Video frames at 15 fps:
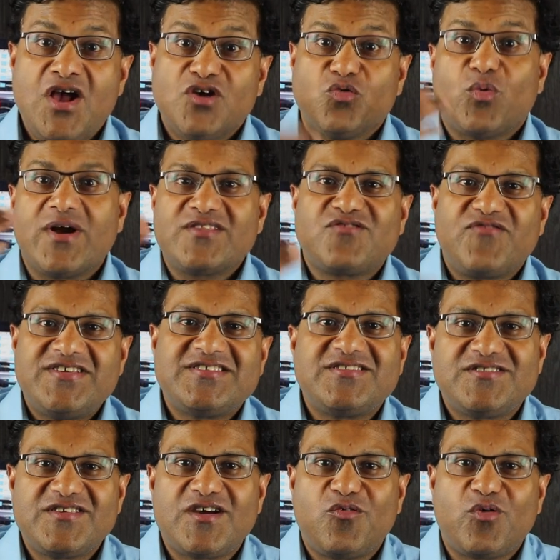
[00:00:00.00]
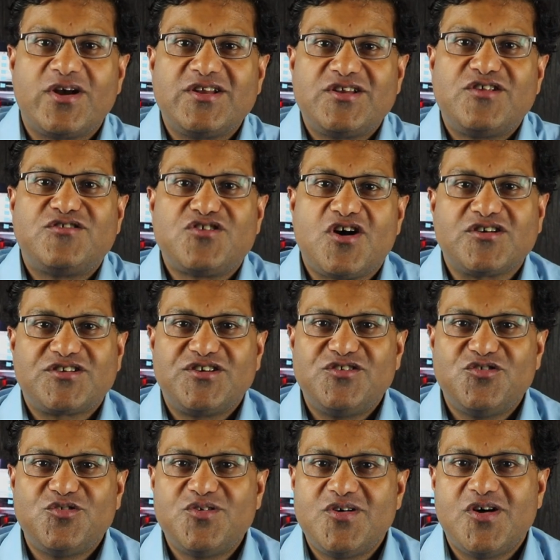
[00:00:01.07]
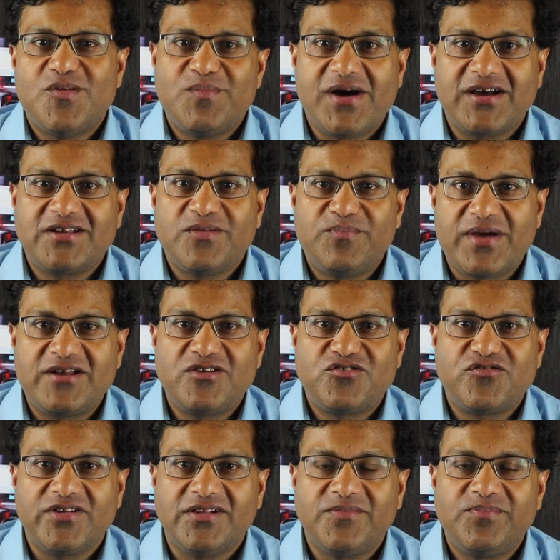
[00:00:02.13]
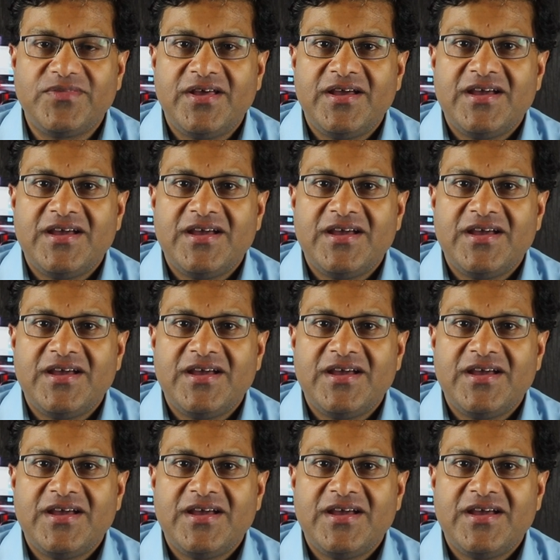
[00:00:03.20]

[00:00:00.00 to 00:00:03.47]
One of the reasons I wanted to talk to you about Benadryl